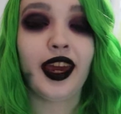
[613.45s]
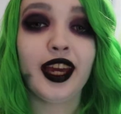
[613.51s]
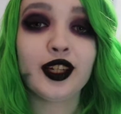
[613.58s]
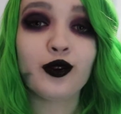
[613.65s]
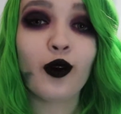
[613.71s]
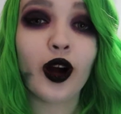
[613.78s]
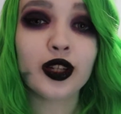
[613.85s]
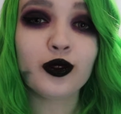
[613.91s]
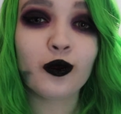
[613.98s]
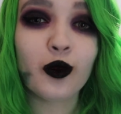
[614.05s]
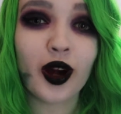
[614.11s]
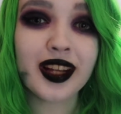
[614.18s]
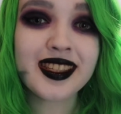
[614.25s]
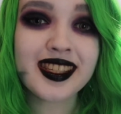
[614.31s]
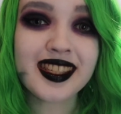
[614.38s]
And what
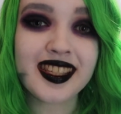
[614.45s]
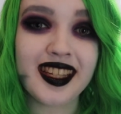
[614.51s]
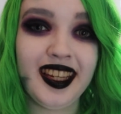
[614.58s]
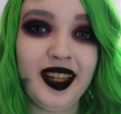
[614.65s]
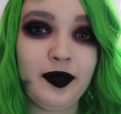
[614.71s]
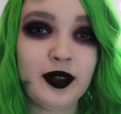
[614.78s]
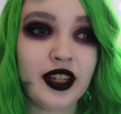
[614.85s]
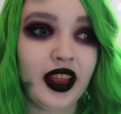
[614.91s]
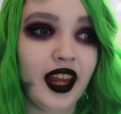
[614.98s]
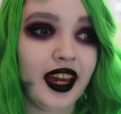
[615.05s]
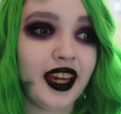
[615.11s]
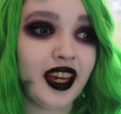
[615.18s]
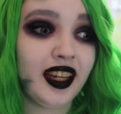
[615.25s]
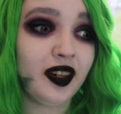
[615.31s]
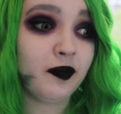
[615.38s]
once seemed
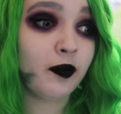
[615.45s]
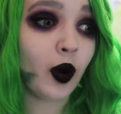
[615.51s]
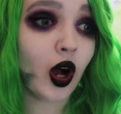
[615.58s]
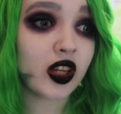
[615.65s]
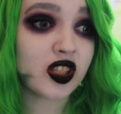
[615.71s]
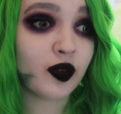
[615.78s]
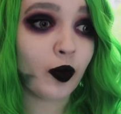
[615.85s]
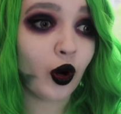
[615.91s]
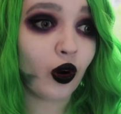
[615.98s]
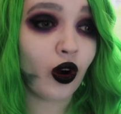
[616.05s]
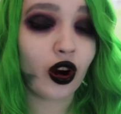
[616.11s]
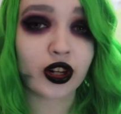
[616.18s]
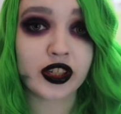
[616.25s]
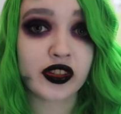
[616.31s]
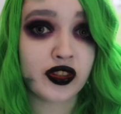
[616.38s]
like an impossible
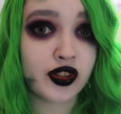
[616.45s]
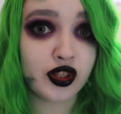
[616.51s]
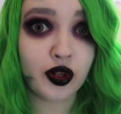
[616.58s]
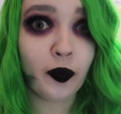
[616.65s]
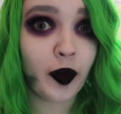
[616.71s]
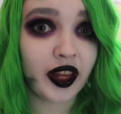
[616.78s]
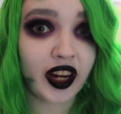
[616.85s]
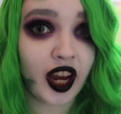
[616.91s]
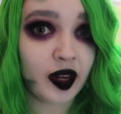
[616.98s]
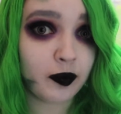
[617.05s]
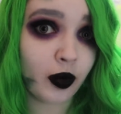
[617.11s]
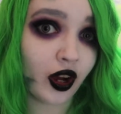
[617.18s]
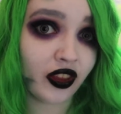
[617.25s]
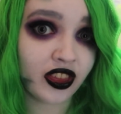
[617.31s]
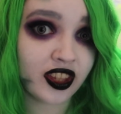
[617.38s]
or stupid
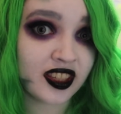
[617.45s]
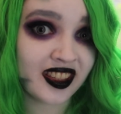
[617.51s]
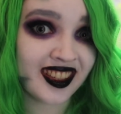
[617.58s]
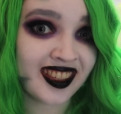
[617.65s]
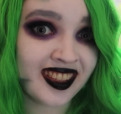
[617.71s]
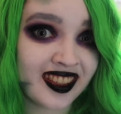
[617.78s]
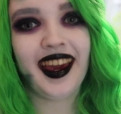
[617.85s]
hypothesis,